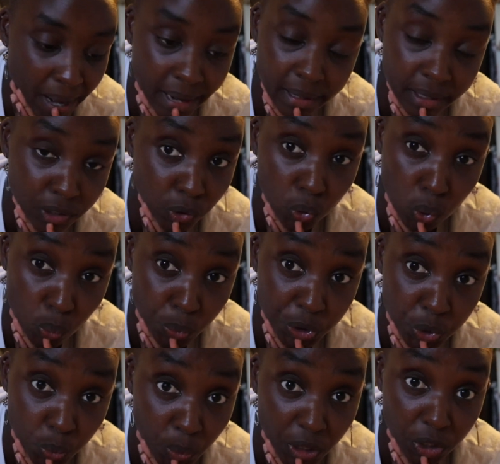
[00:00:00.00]
I didn't know
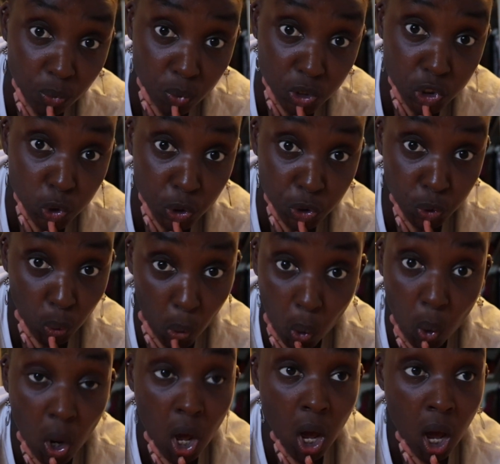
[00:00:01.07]
which way he was going to
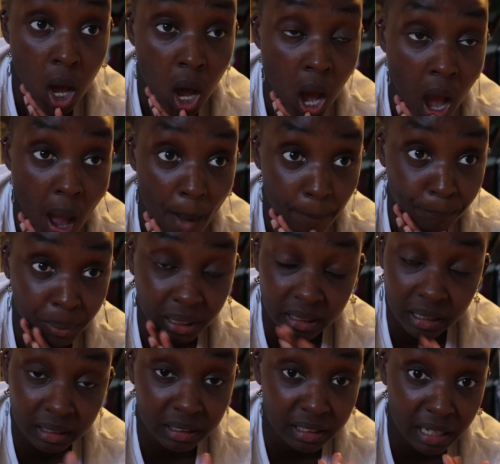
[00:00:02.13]
go, but
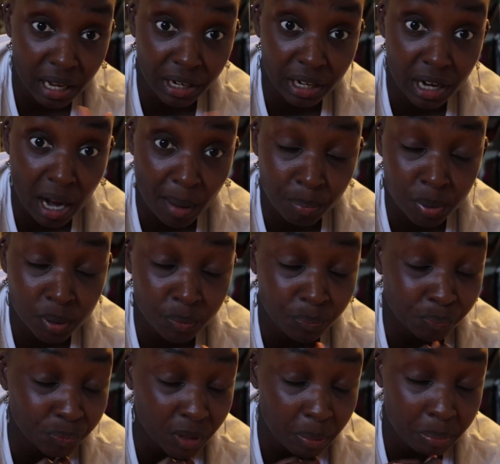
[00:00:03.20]
then he ended up
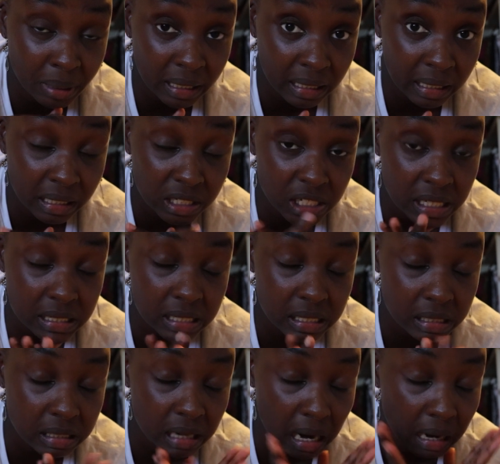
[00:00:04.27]
picking
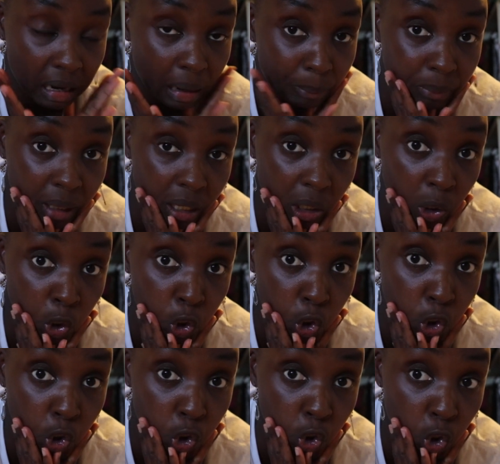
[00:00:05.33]
Justine, and I'm like,
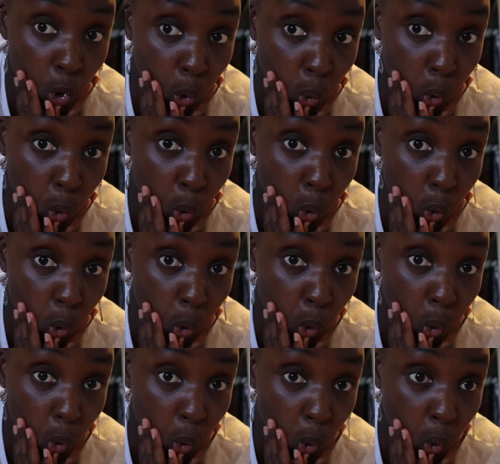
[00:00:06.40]

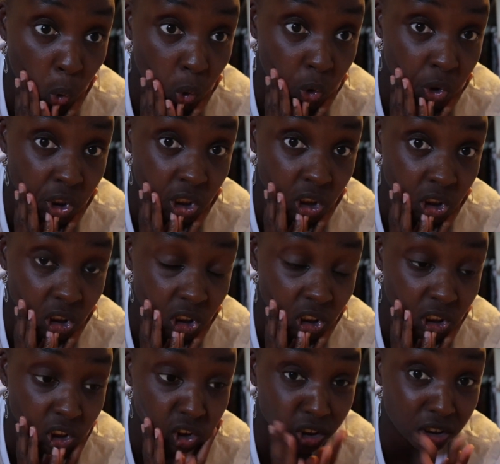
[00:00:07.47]
yo,
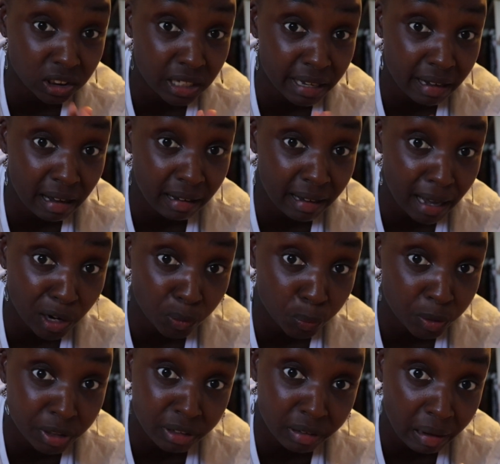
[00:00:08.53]
Justine, she's like a cat
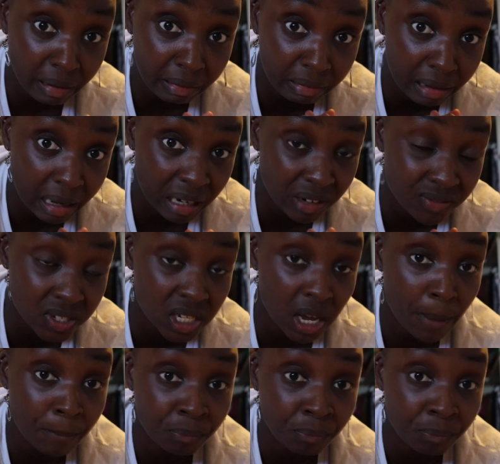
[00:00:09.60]
with 9 lives.